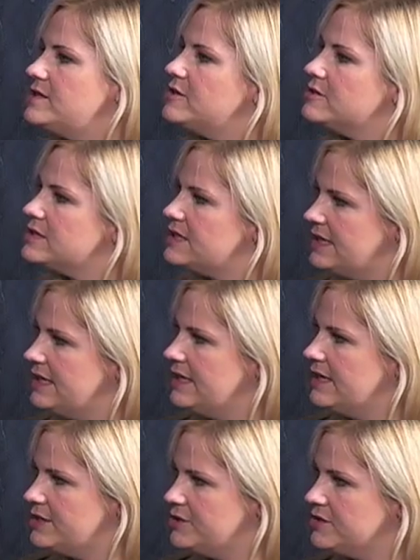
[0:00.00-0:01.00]
this year's
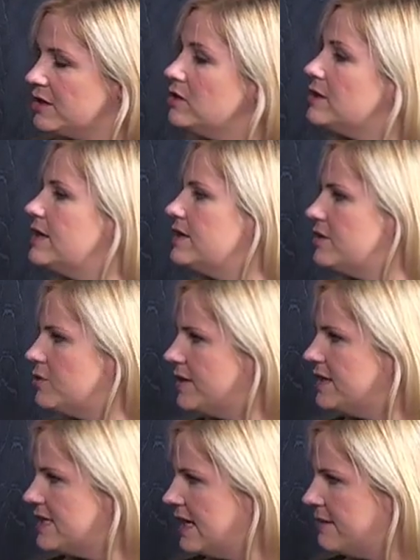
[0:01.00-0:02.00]
key issues are looking into
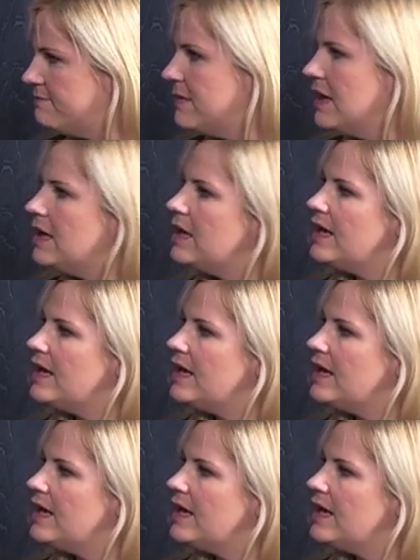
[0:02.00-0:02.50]
2010,